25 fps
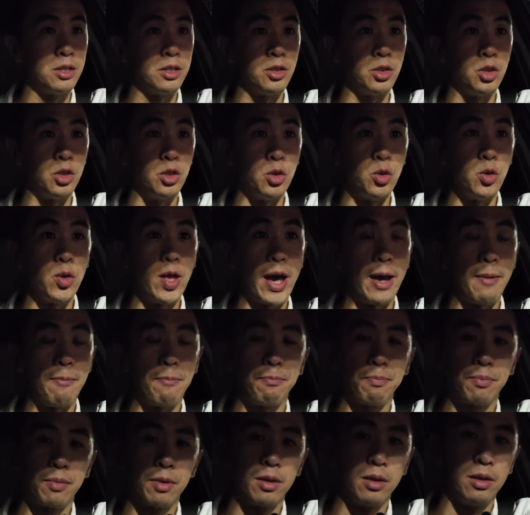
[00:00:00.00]
to do that,
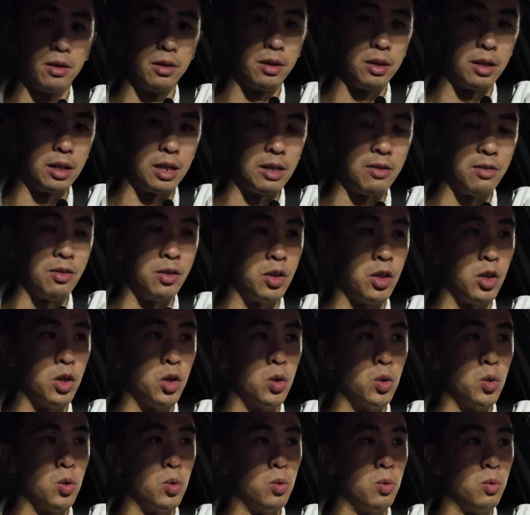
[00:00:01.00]
even
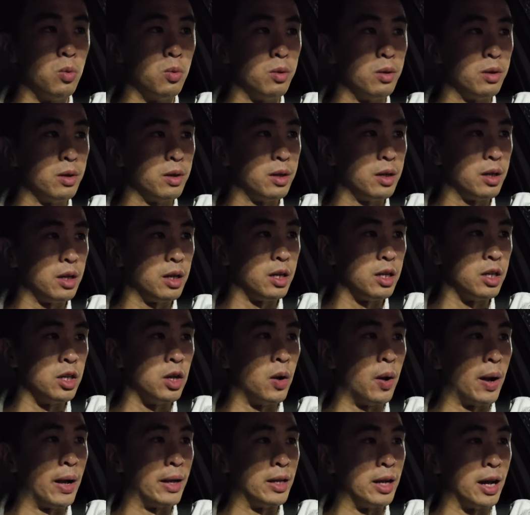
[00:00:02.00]
though, you know,
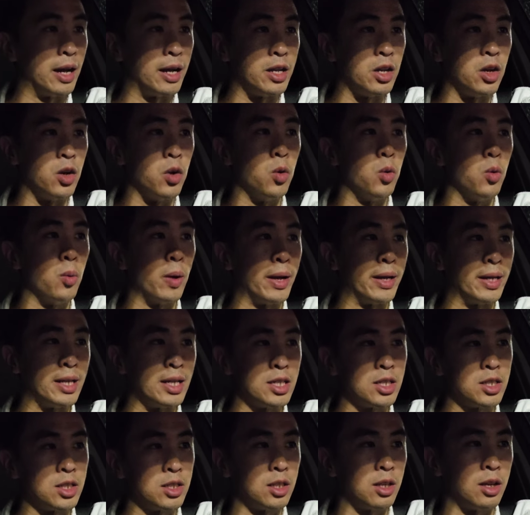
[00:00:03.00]
I, I know, I
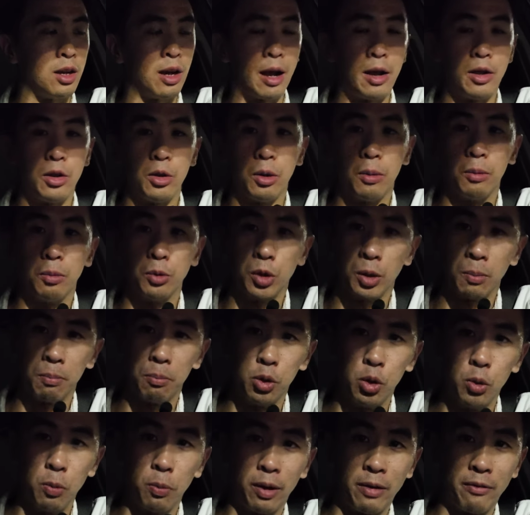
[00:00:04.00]
guess uh, I, a good
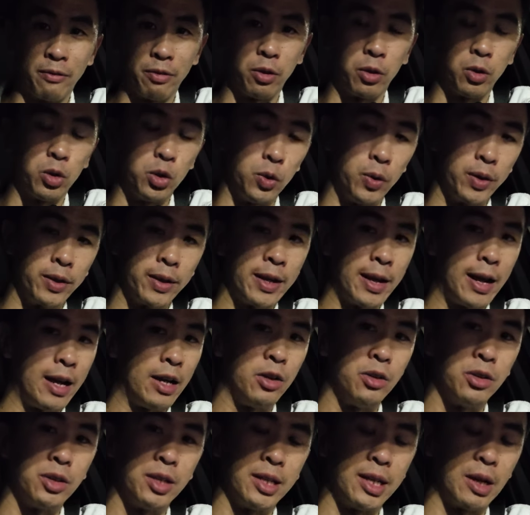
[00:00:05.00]
blueprint for doing that, I
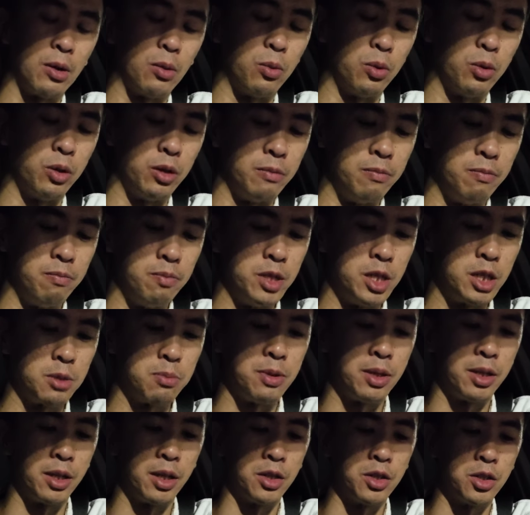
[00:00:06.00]
don't think I would just
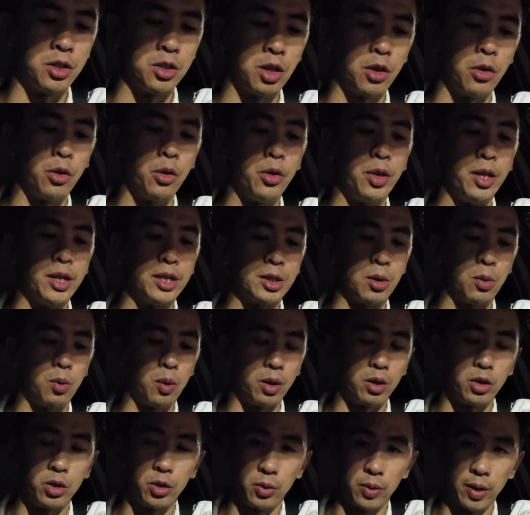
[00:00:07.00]
because there's other things I want
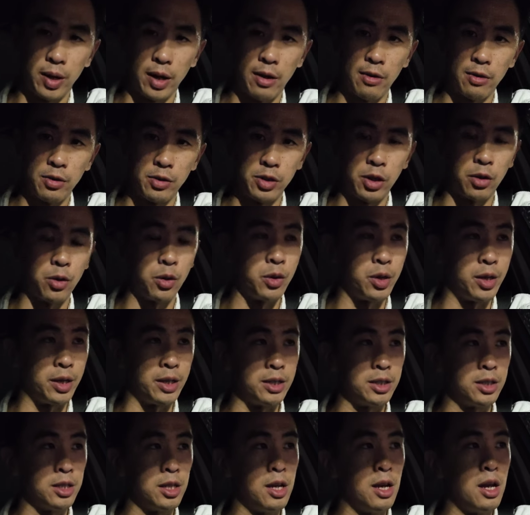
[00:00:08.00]
to do now. There's other
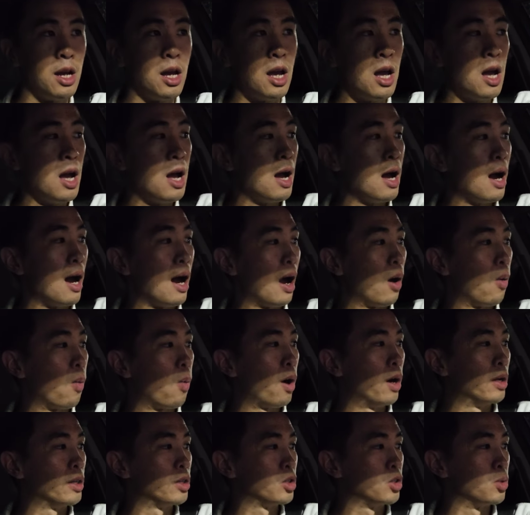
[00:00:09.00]
things I
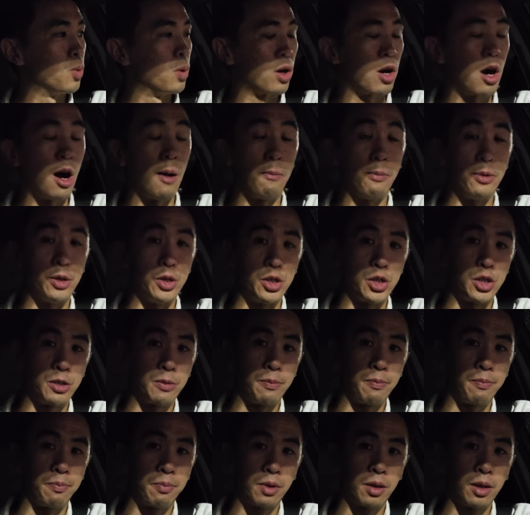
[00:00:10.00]
want to accomplish.
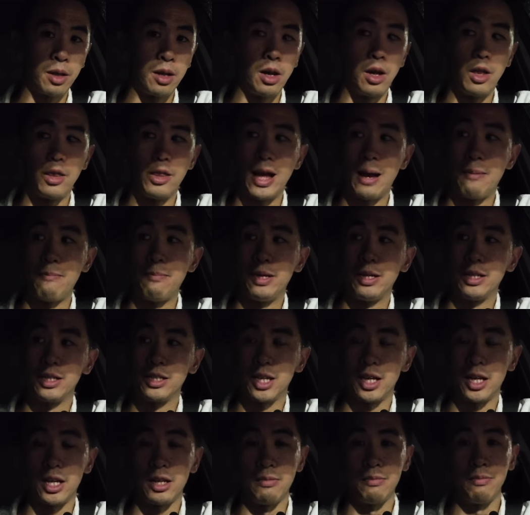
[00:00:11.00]
That being
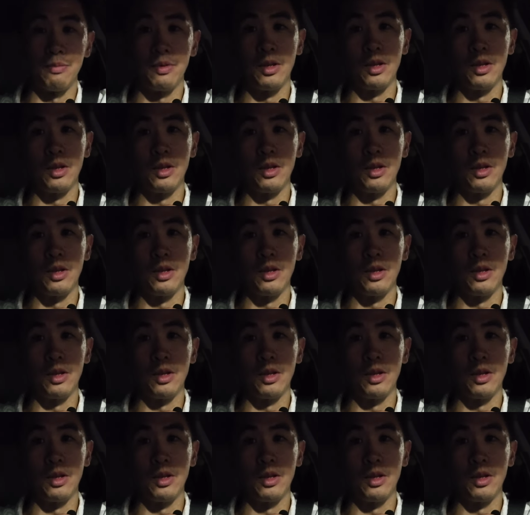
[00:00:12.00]
said,